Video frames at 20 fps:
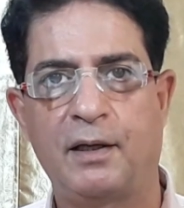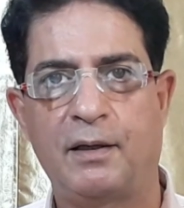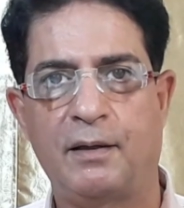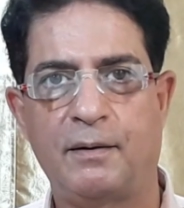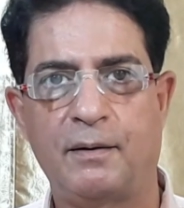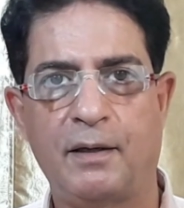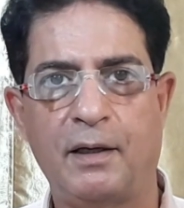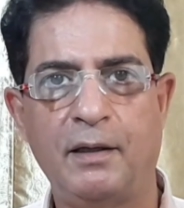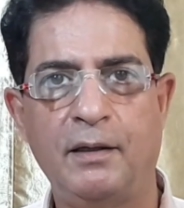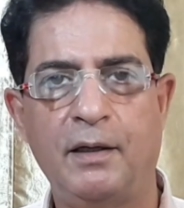
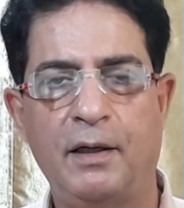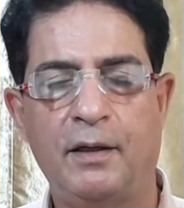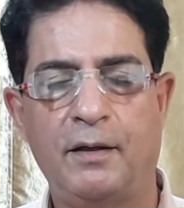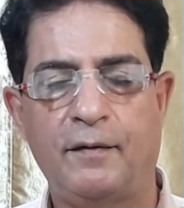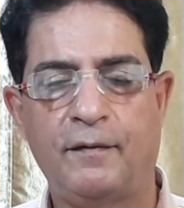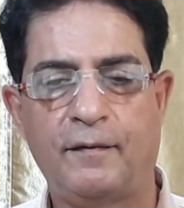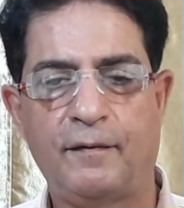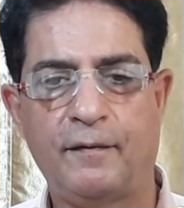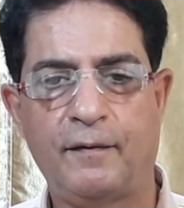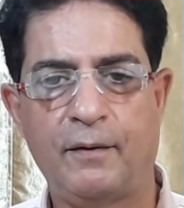All right.
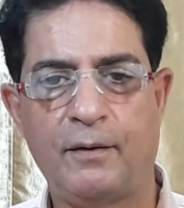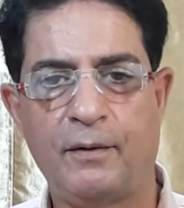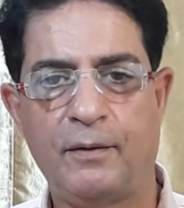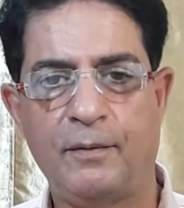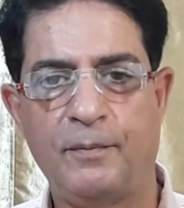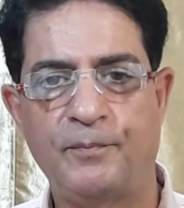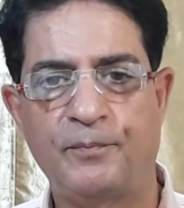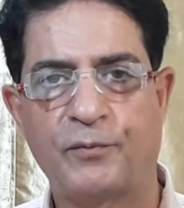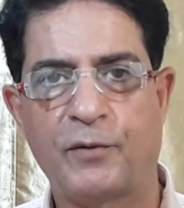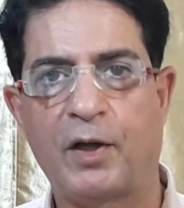
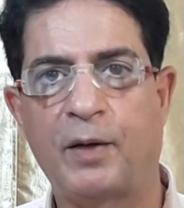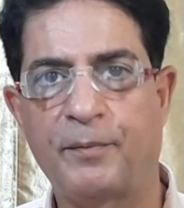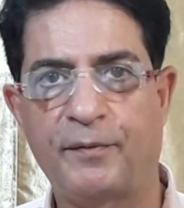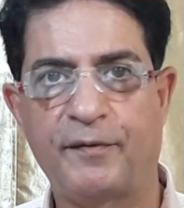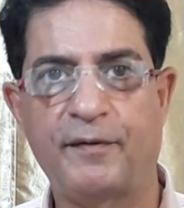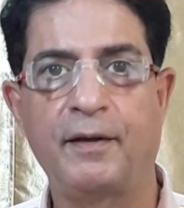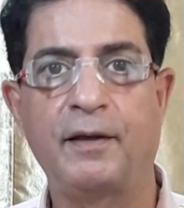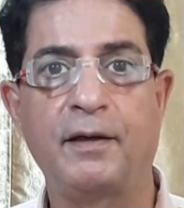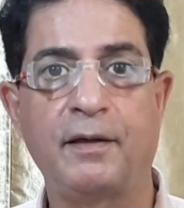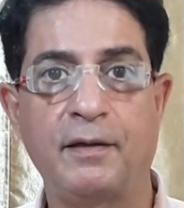So I'm
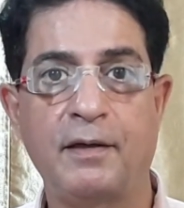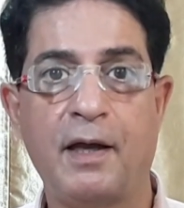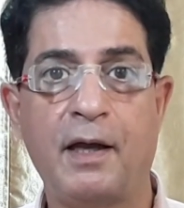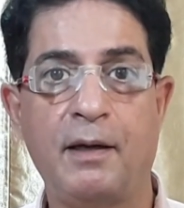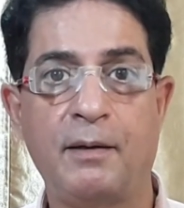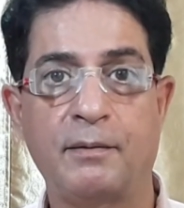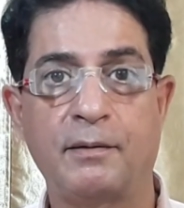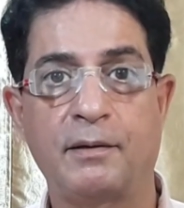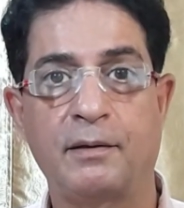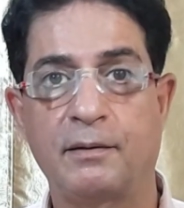sitting
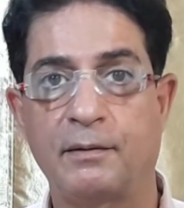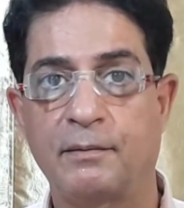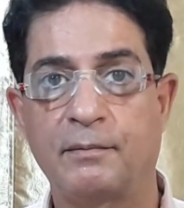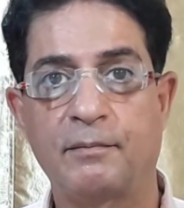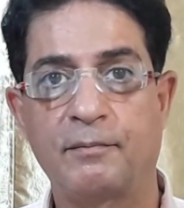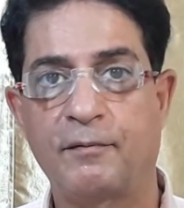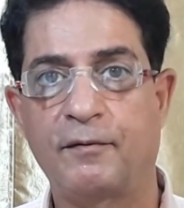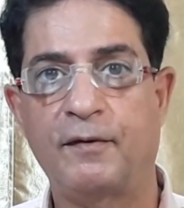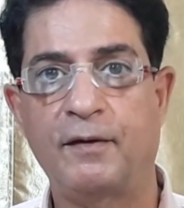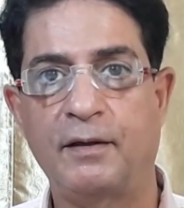down.
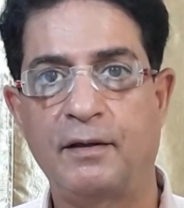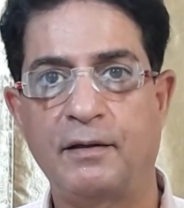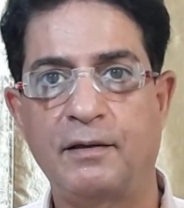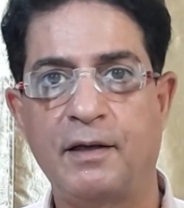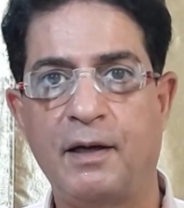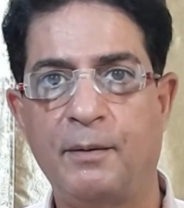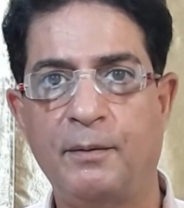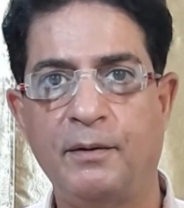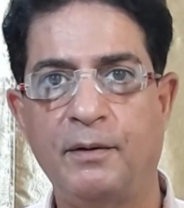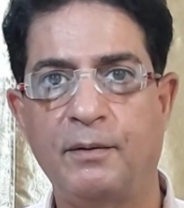Sitting
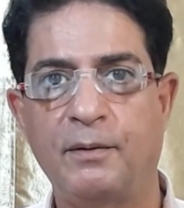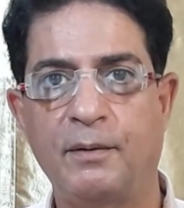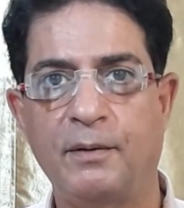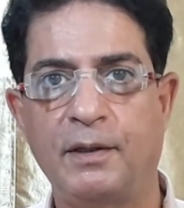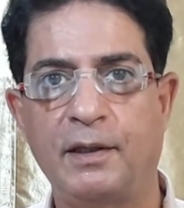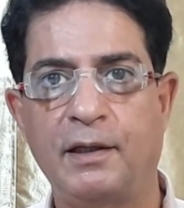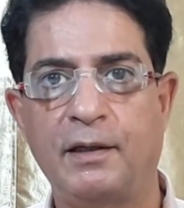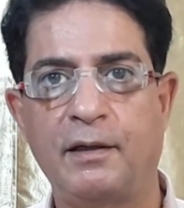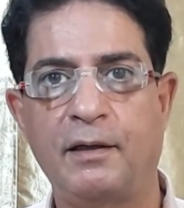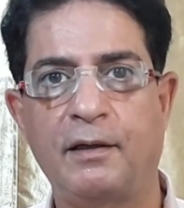down, you don't
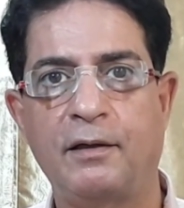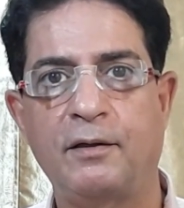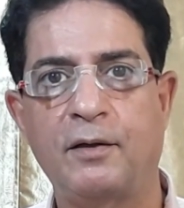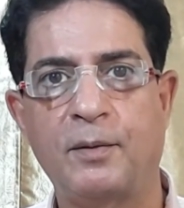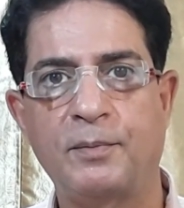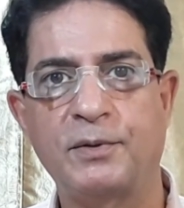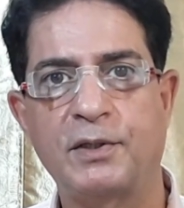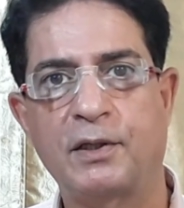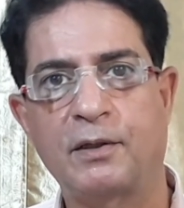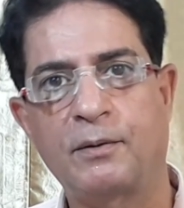need any
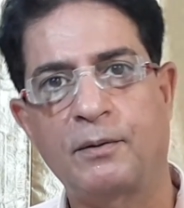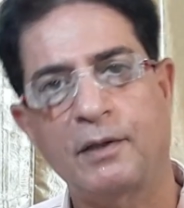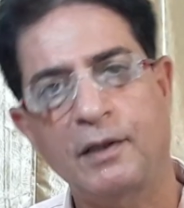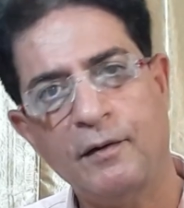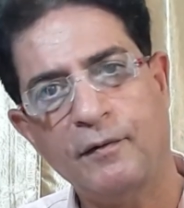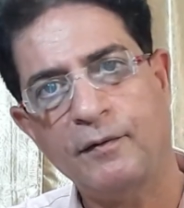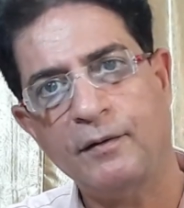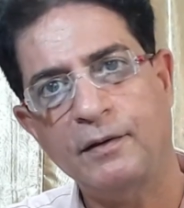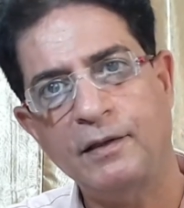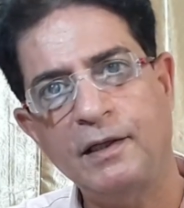object.
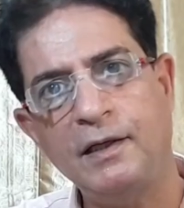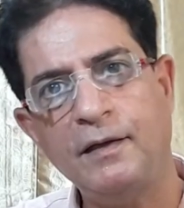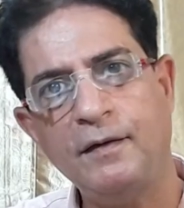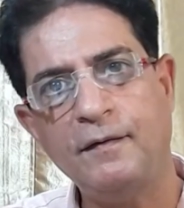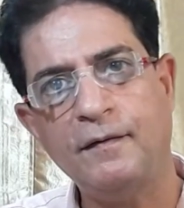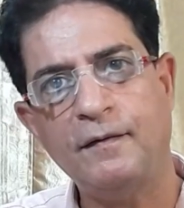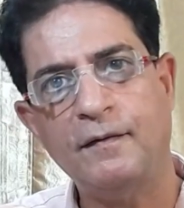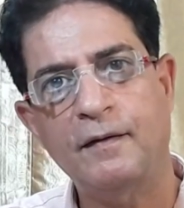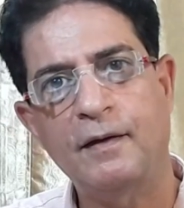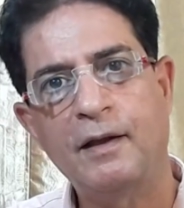Okay. So
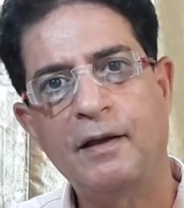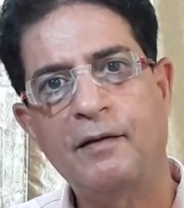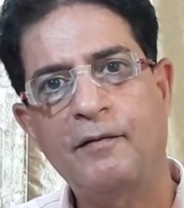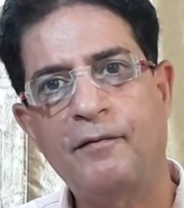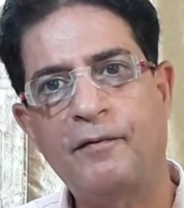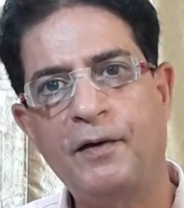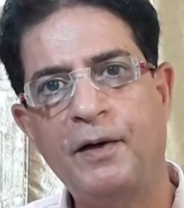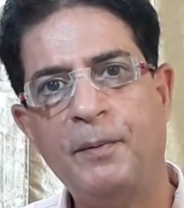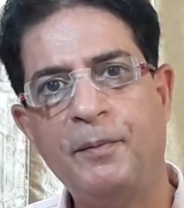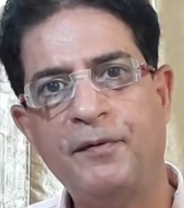these
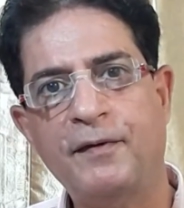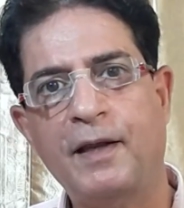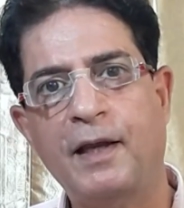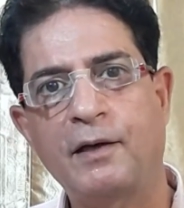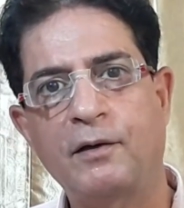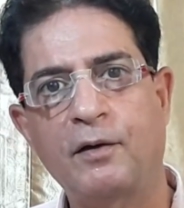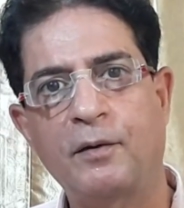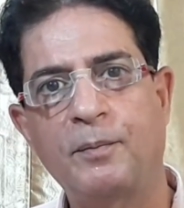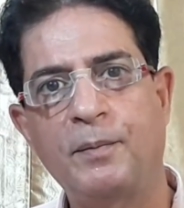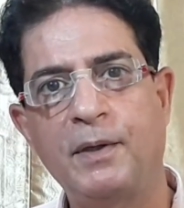verbs
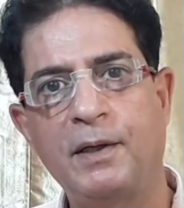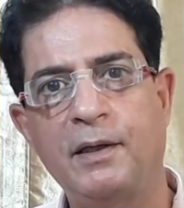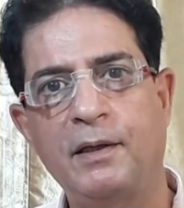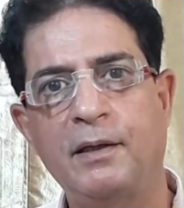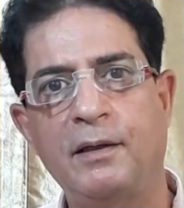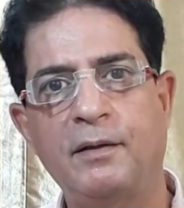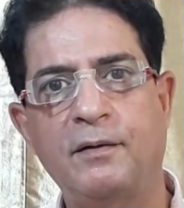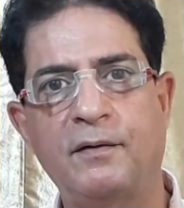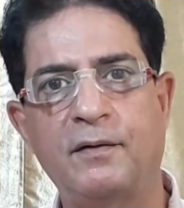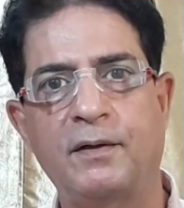cannot
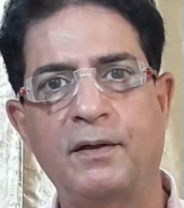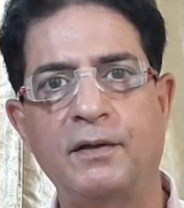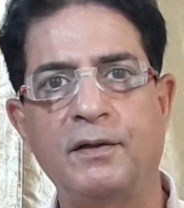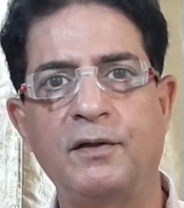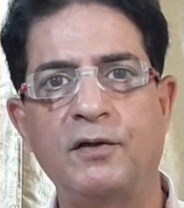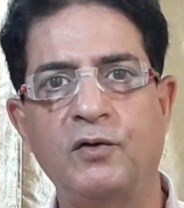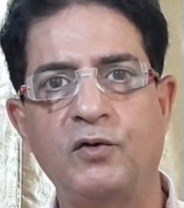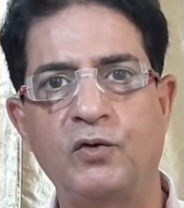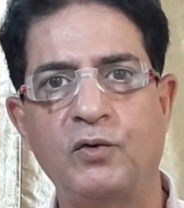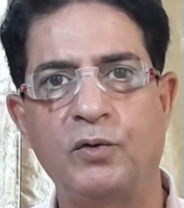be turned
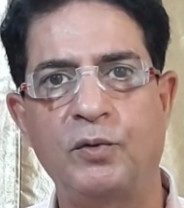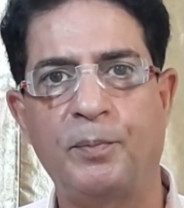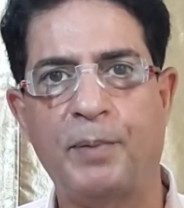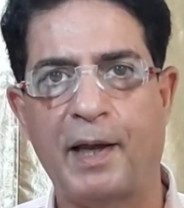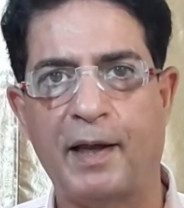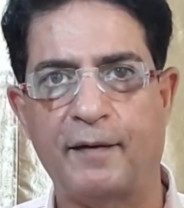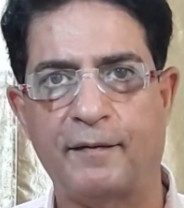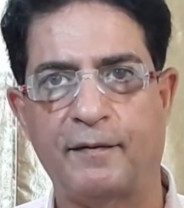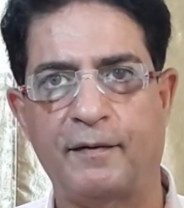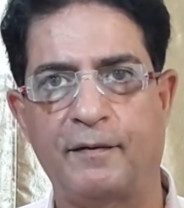into
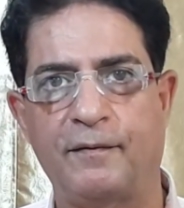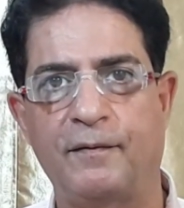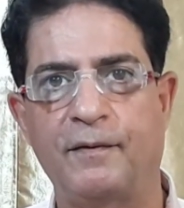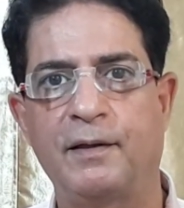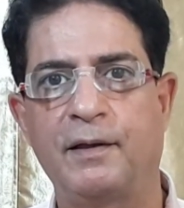passive.